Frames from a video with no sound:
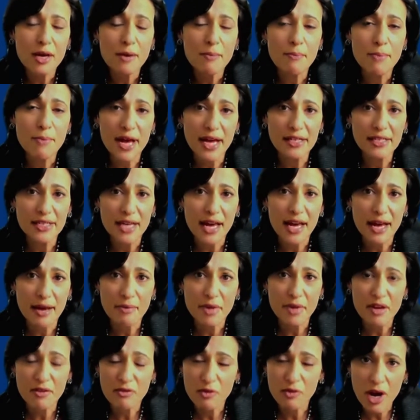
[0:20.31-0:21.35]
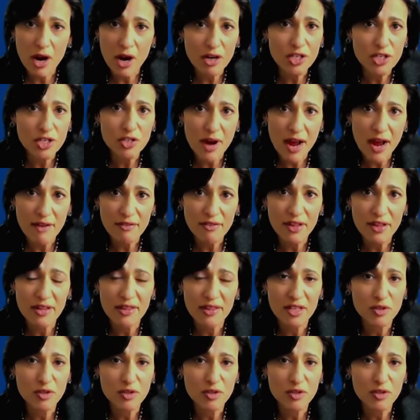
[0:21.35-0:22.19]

But if we are traveling,